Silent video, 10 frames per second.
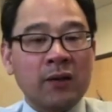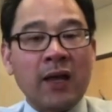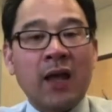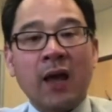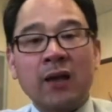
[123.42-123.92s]
they
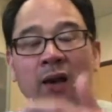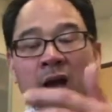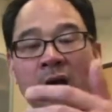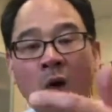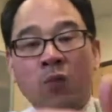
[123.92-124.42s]
can
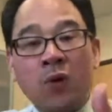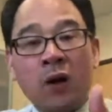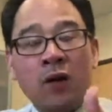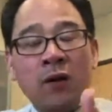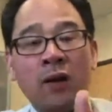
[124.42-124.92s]
help
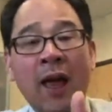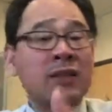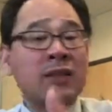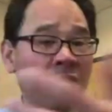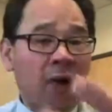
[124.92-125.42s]
uh,
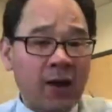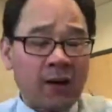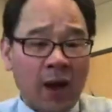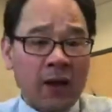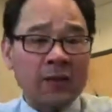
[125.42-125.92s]
ask their
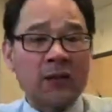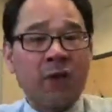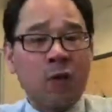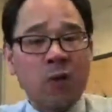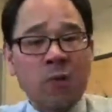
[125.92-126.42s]
friend, ask their
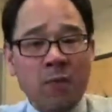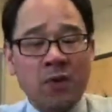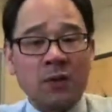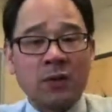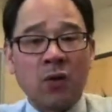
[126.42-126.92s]
family
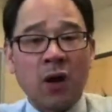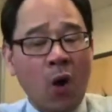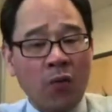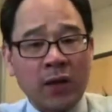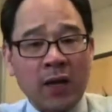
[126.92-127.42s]
members who are
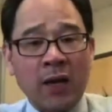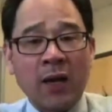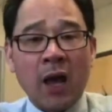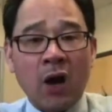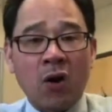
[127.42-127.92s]
healthy
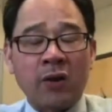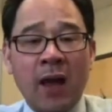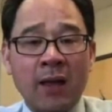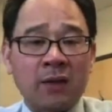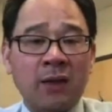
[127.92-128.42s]
and all
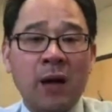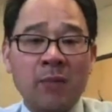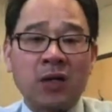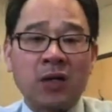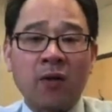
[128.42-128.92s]
that to
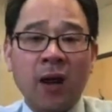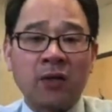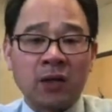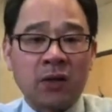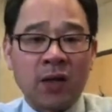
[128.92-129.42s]
come and donate
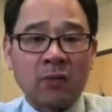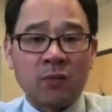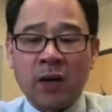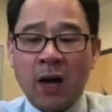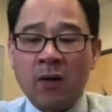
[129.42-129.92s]
just to get the
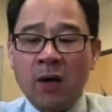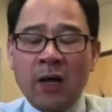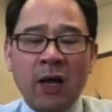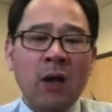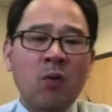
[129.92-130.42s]
word out.
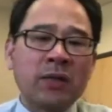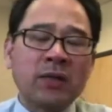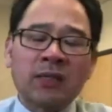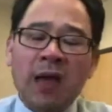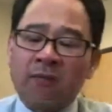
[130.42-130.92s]
It, it
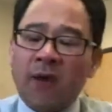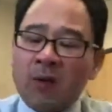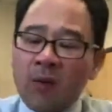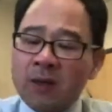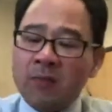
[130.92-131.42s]
was a sad
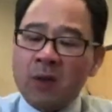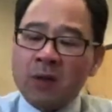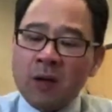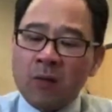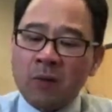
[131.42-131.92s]
fact, right? If
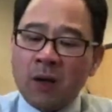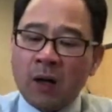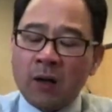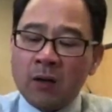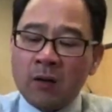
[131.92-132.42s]
you don't,
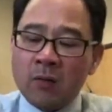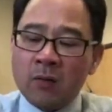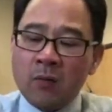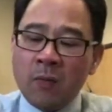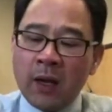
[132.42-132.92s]
uh, you, you,
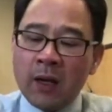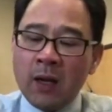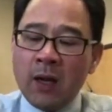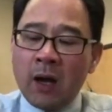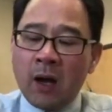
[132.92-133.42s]
you may
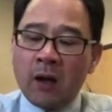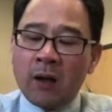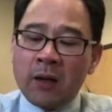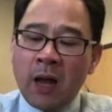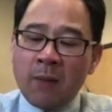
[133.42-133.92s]
uh,
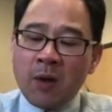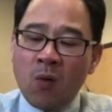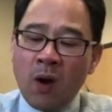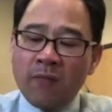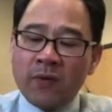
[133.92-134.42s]
not be
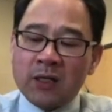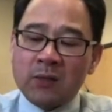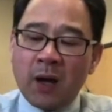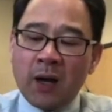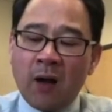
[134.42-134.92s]
aware of
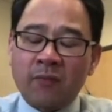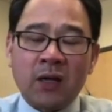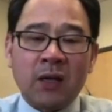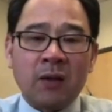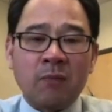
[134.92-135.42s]
this, but of
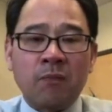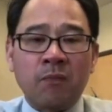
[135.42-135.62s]
the